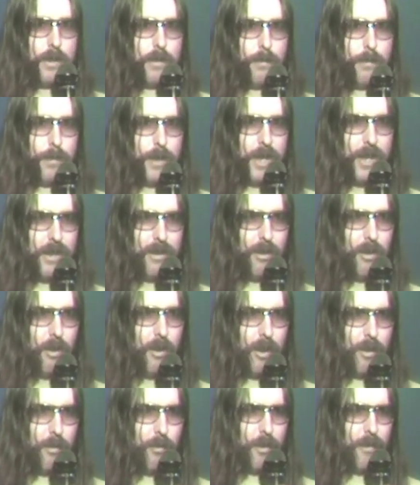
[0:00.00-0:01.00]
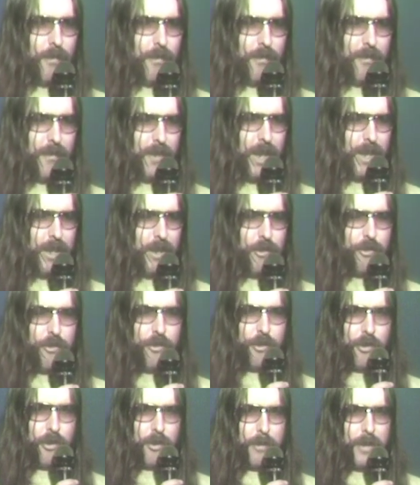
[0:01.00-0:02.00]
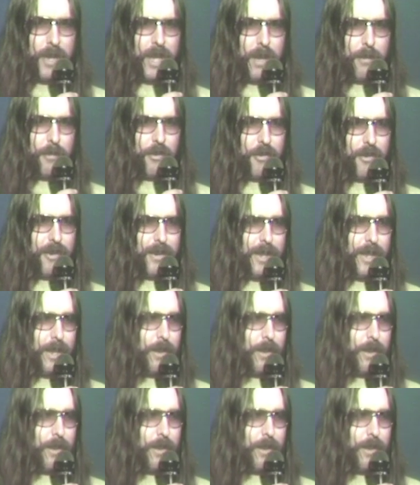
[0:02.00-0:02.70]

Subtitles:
but like with other tube cameras of the